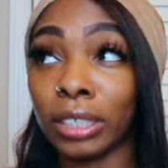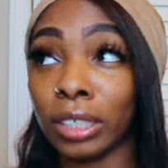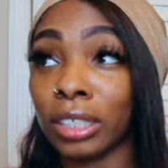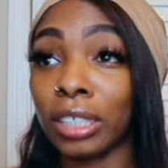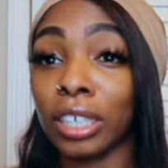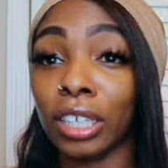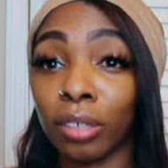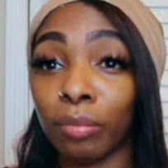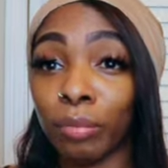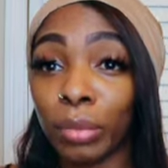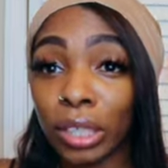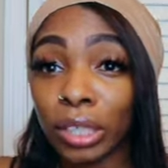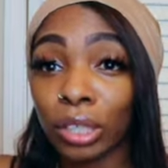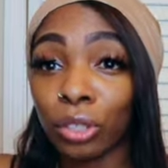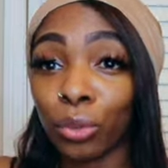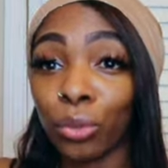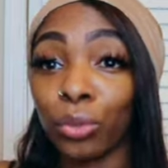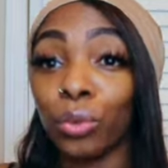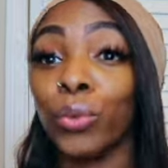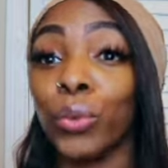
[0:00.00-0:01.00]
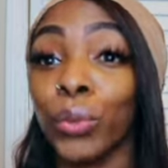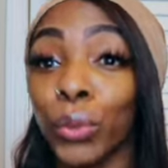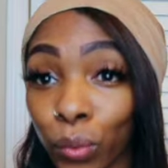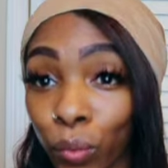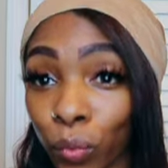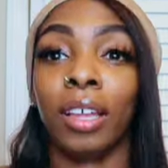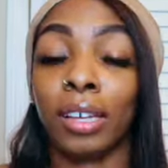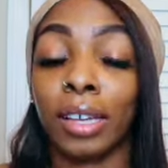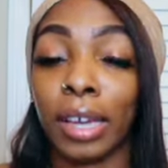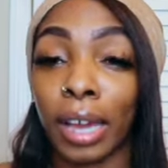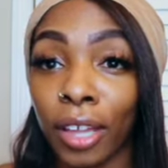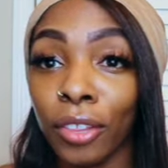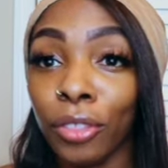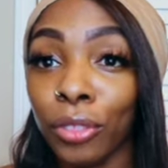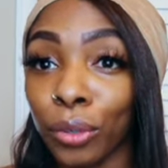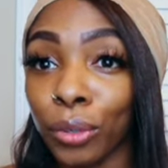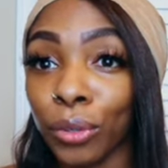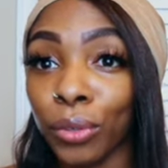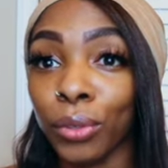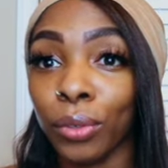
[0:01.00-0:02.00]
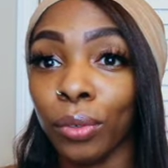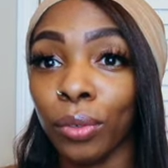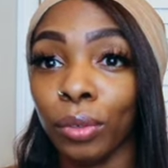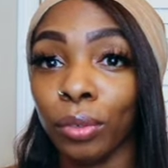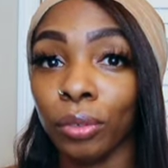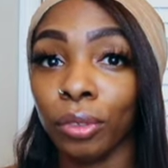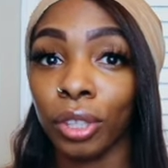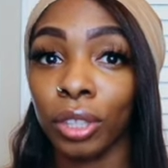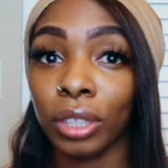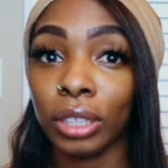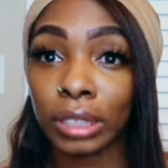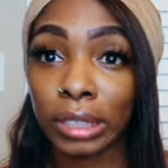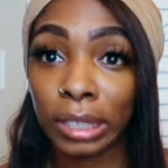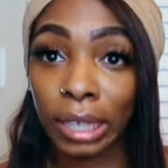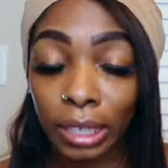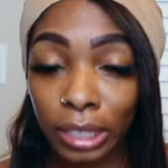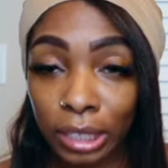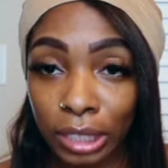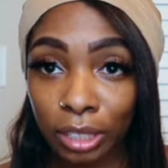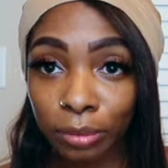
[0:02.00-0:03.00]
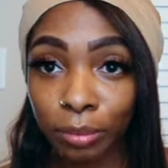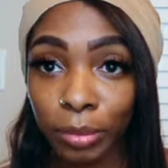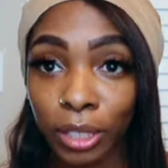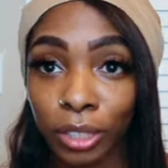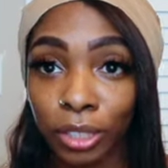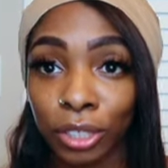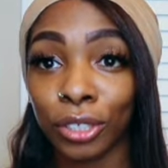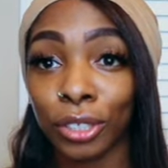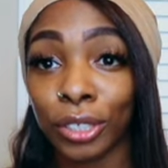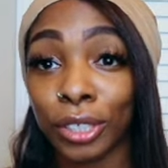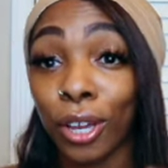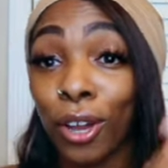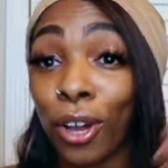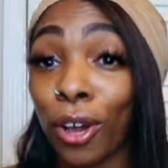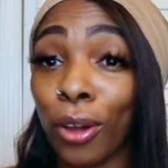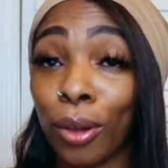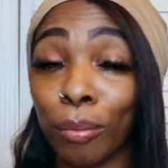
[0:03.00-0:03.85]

it's gonna be through the roof. Got through second semester, y'all.